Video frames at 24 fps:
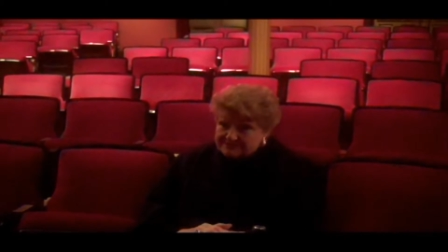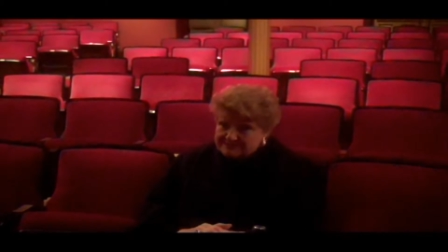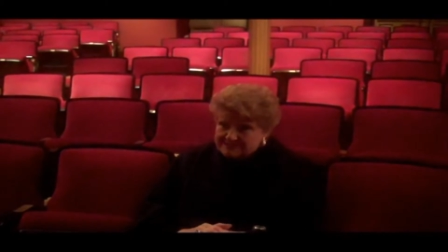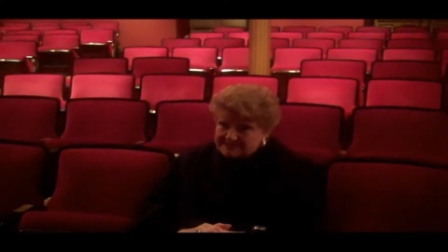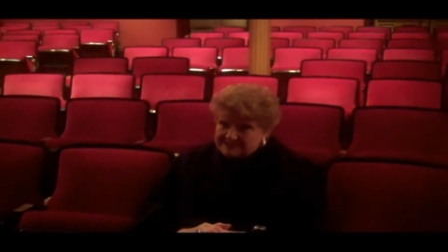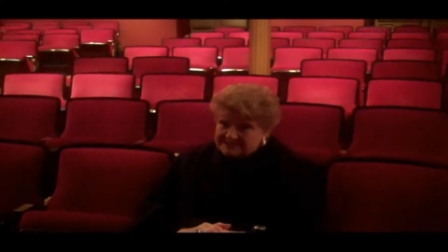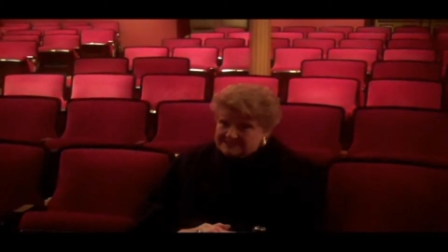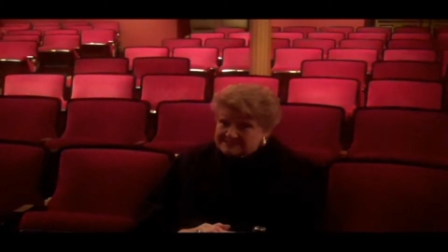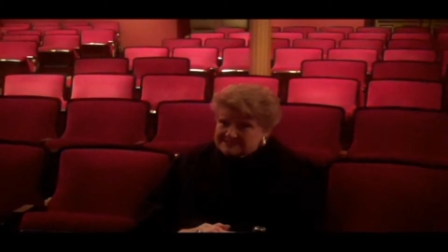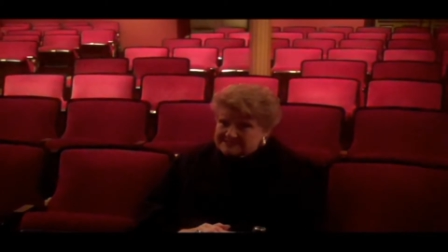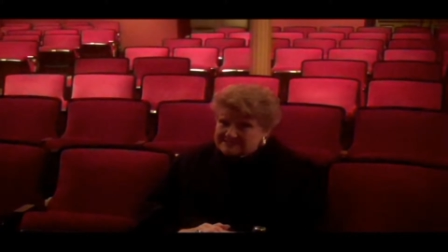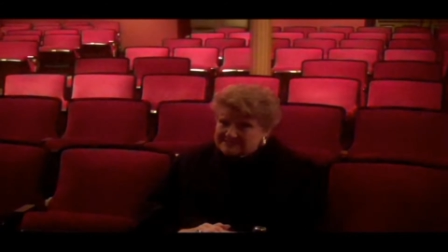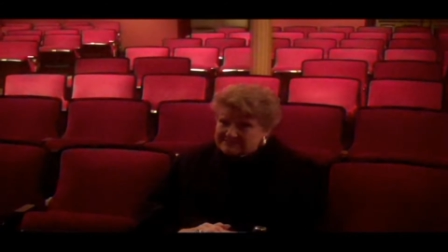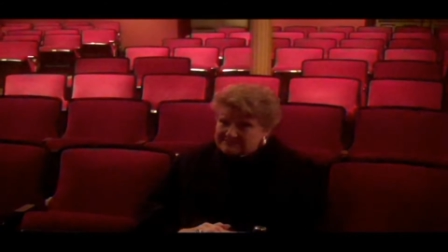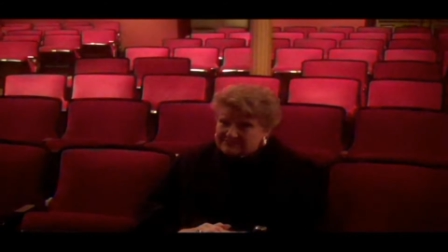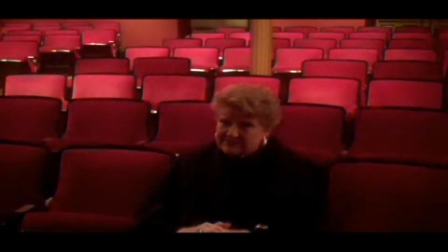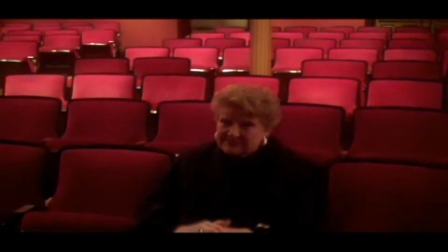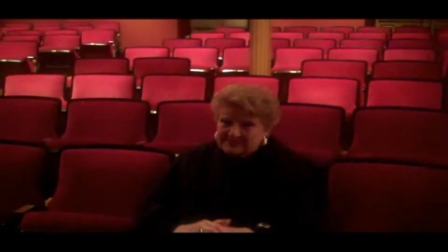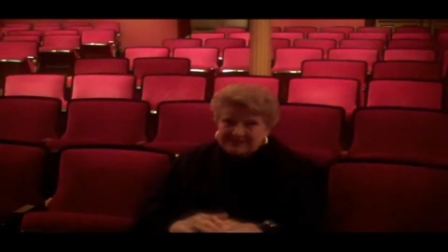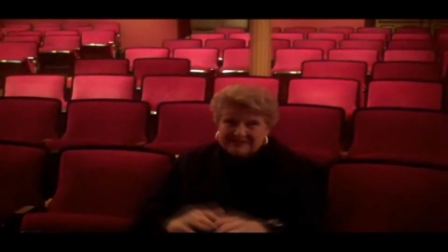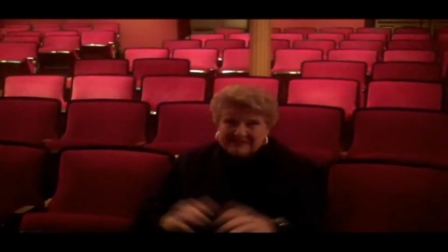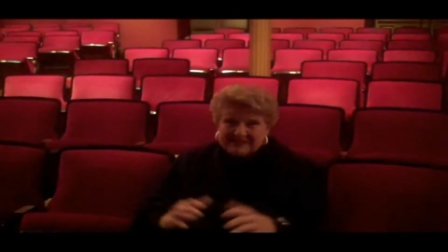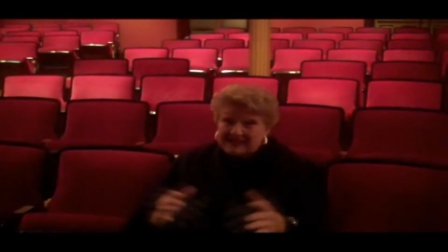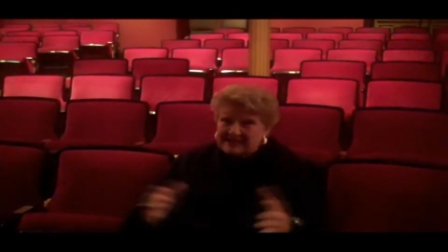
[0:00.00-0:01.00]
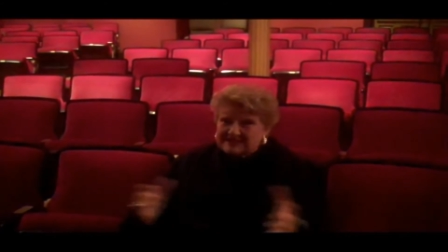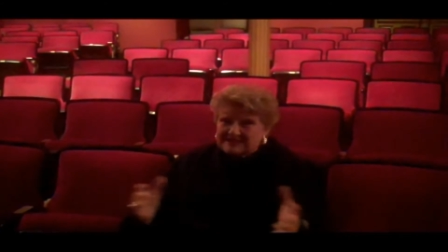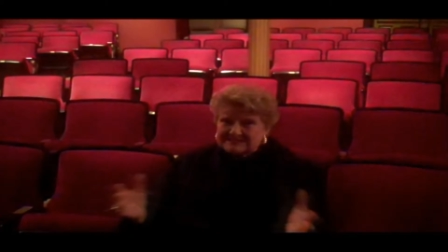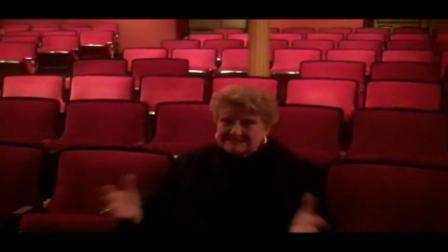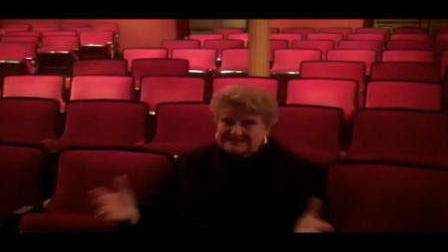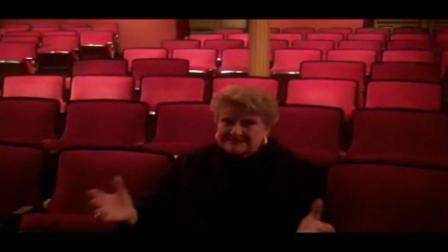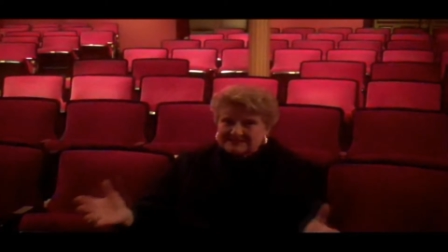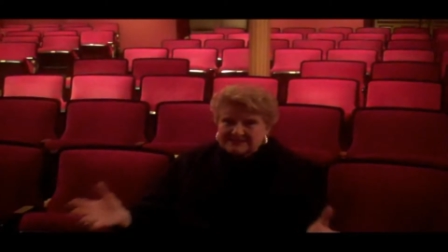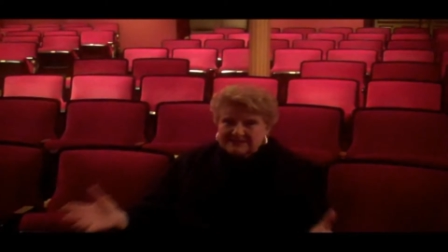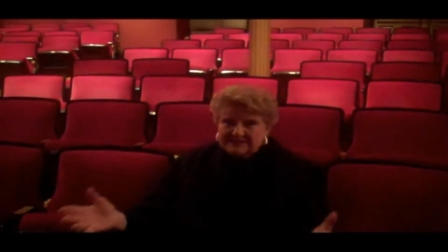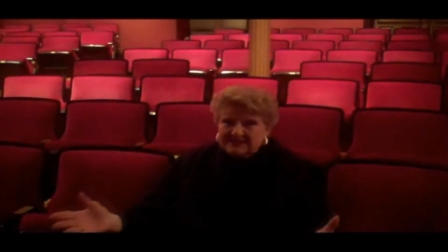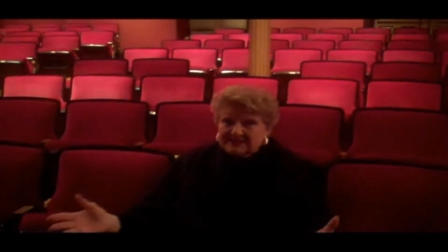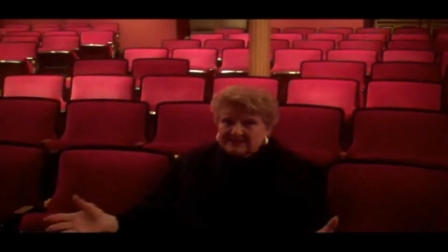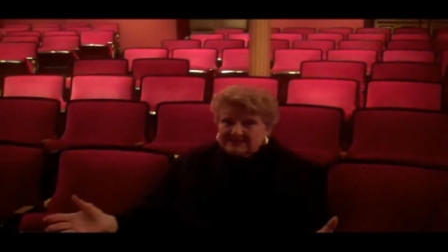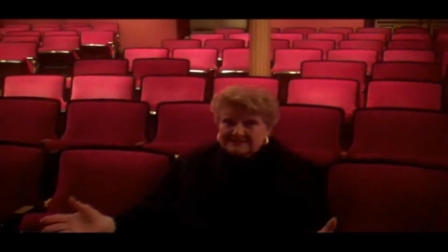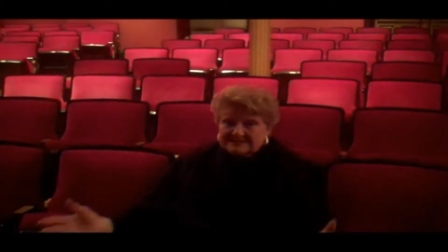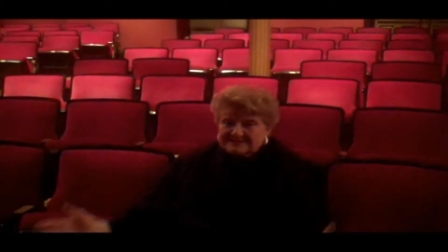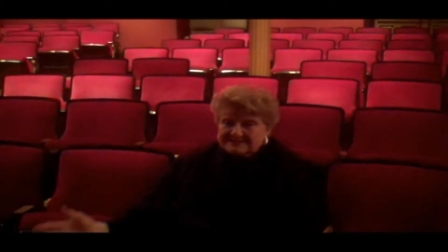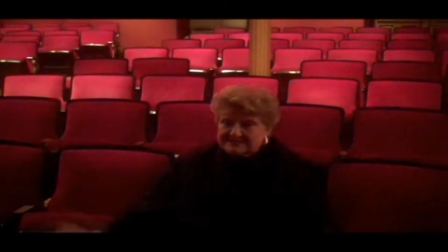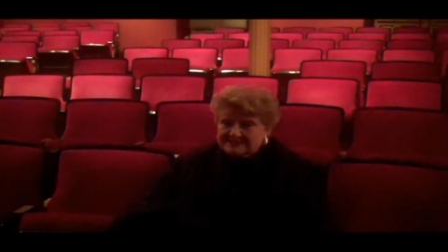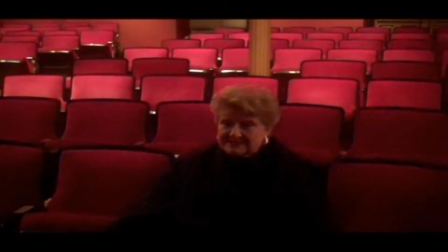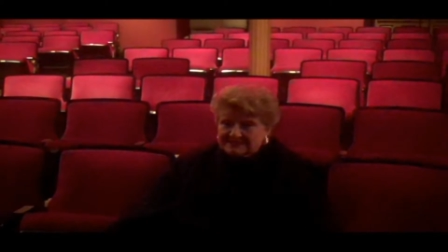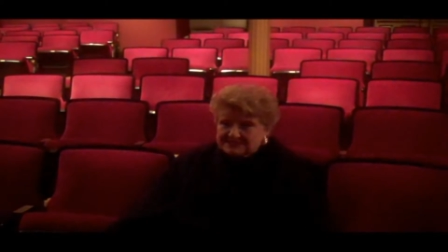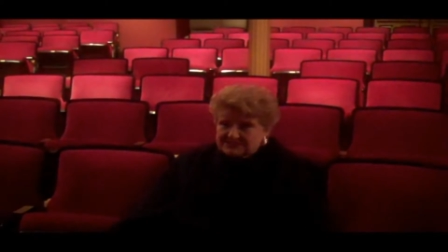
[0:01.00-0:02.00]
since for the last
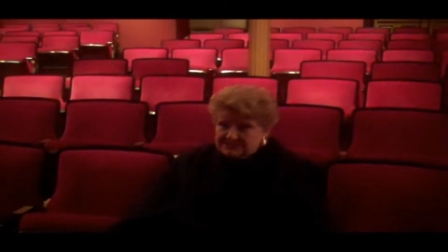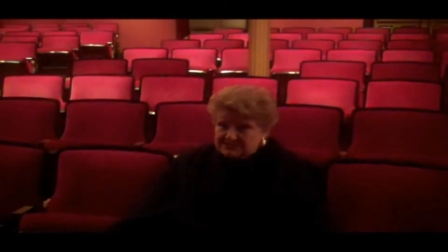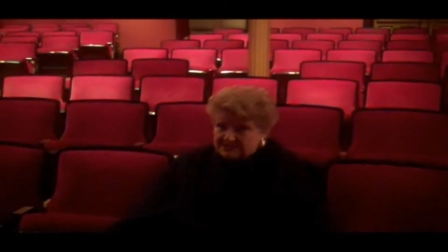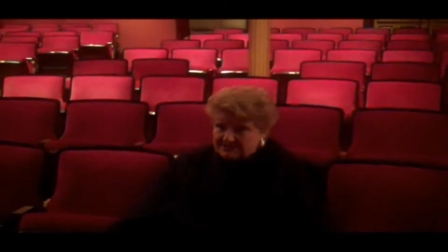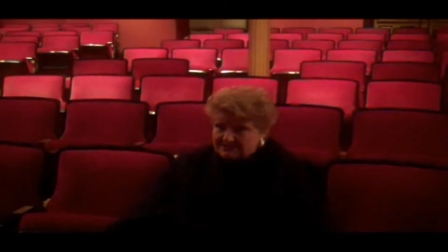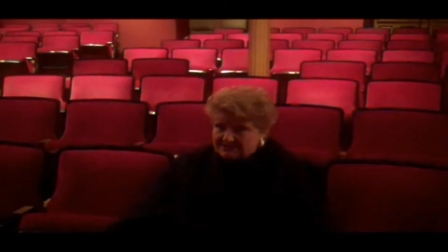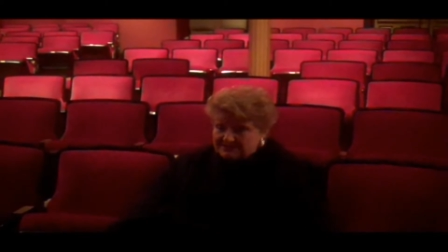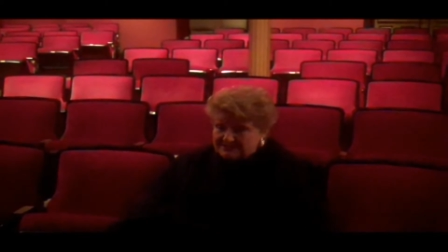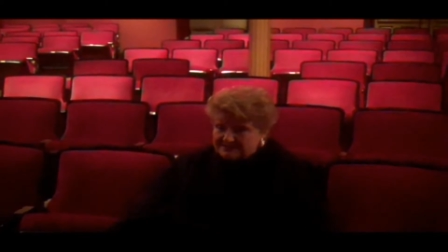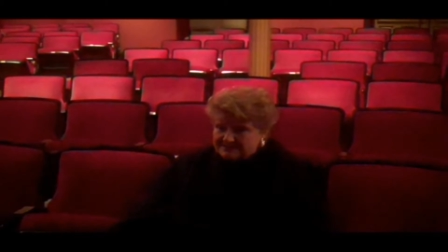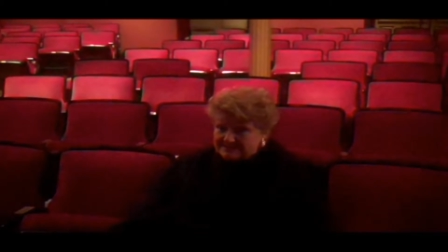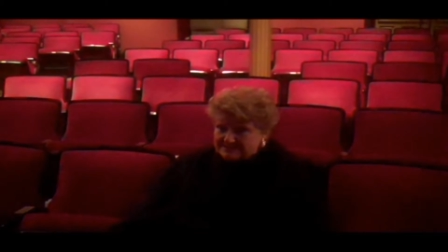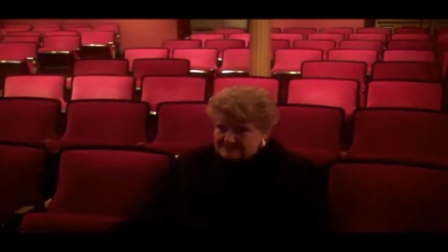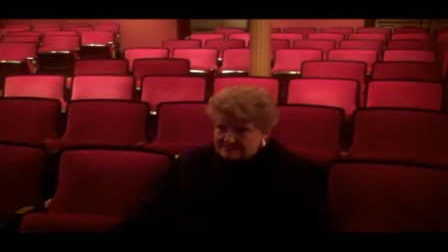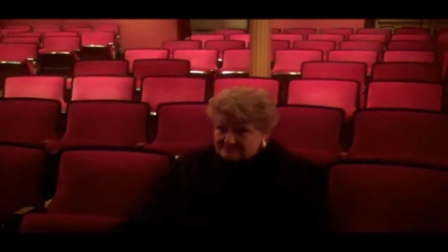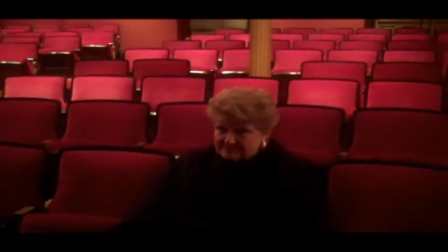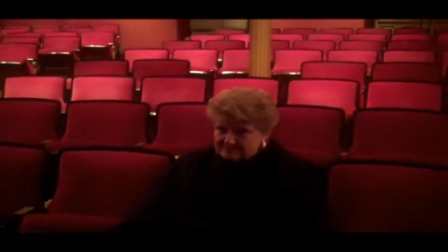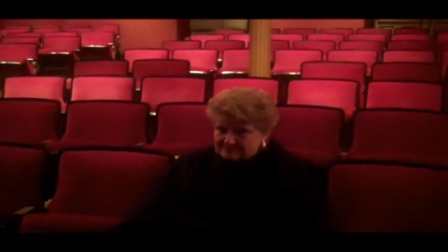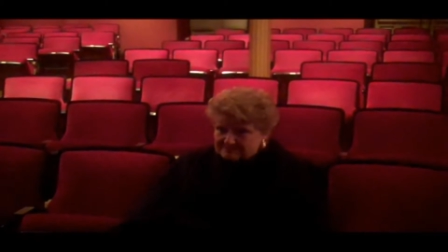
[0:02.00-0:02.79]
six years.